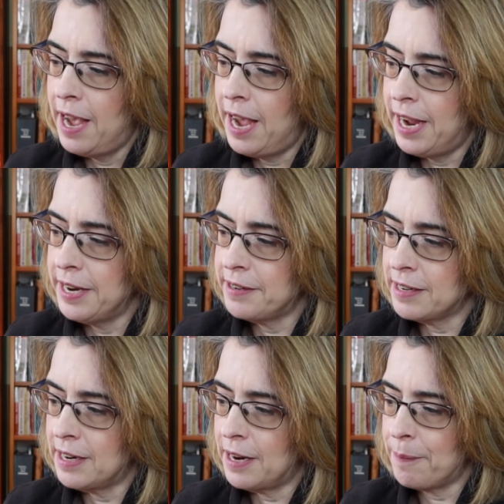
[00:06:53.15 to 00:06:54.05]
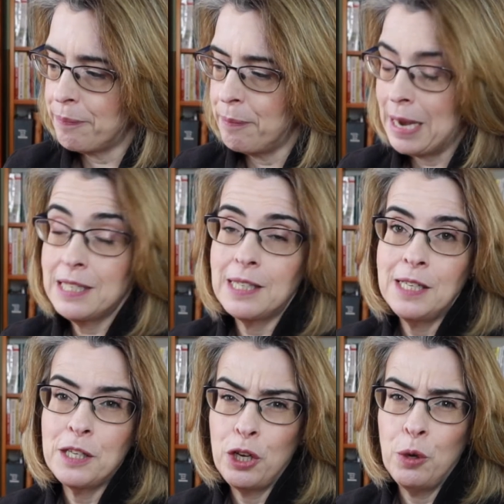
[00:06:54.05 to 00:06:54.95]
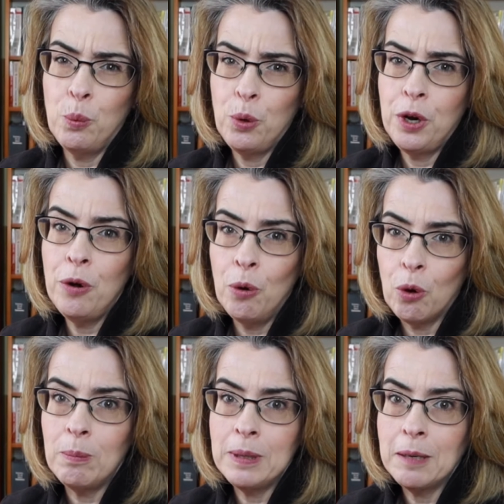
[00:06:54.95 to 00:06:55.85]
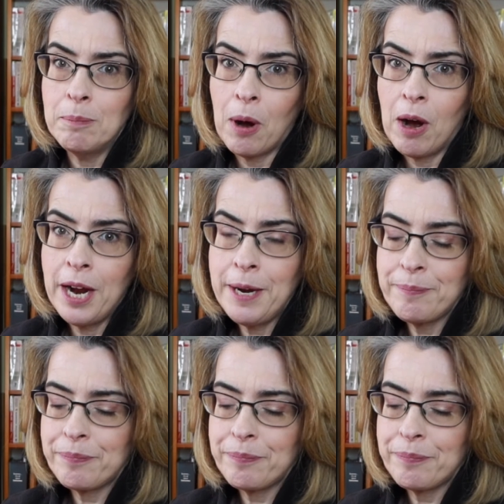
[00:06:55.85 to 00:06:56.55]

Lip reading: and magazines that you wouldn't normally buy,